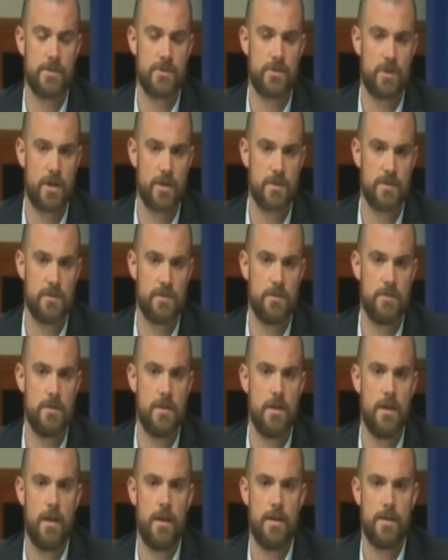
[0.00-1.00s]

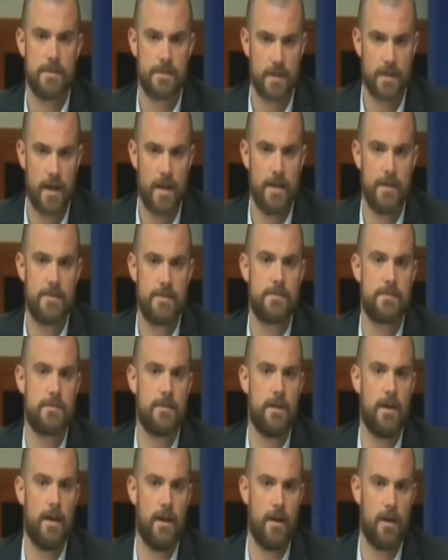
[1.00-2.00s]
construction sites,
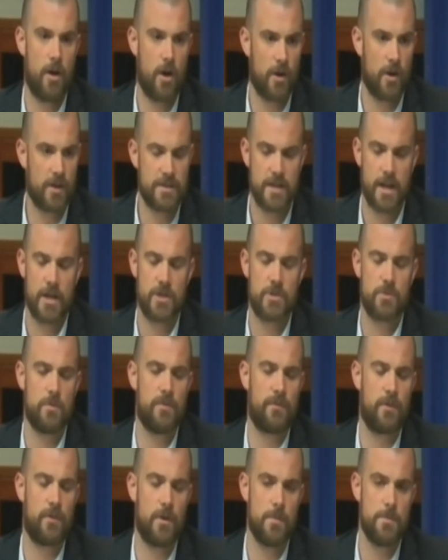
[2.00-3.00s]

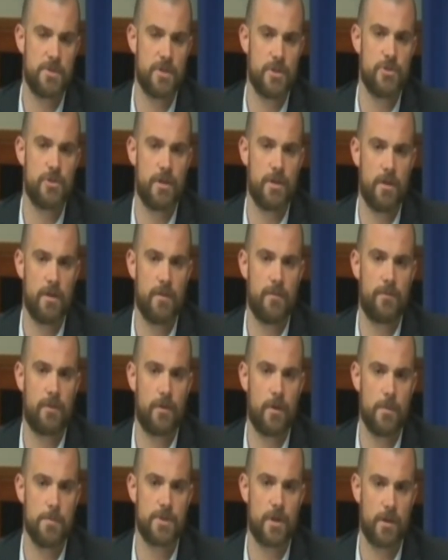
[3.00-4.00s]
architectural firms, engineering
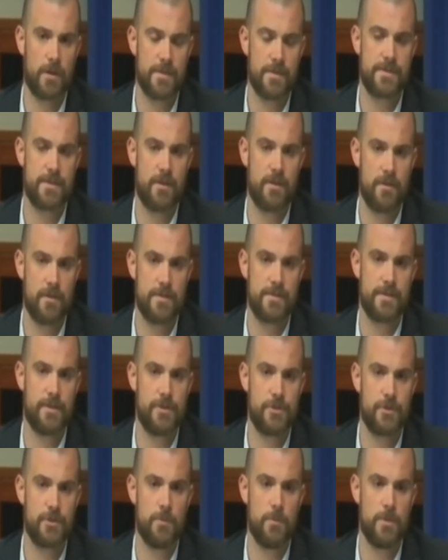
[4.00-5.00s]
firms are considered
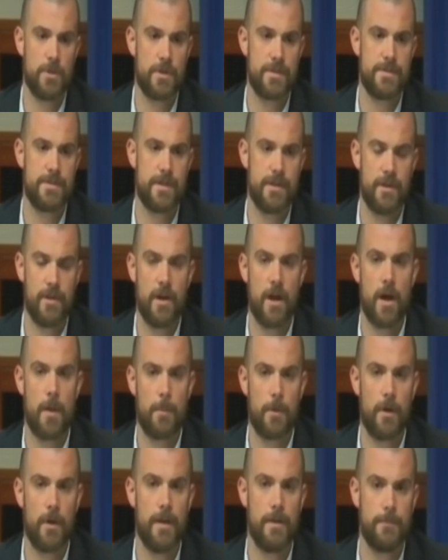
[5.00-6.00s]
essential and will continue to
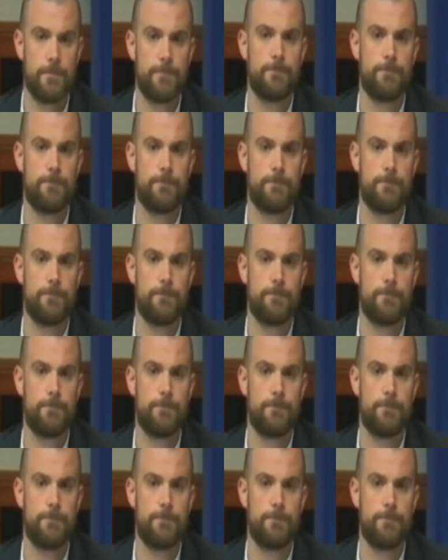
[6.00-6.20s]
operate.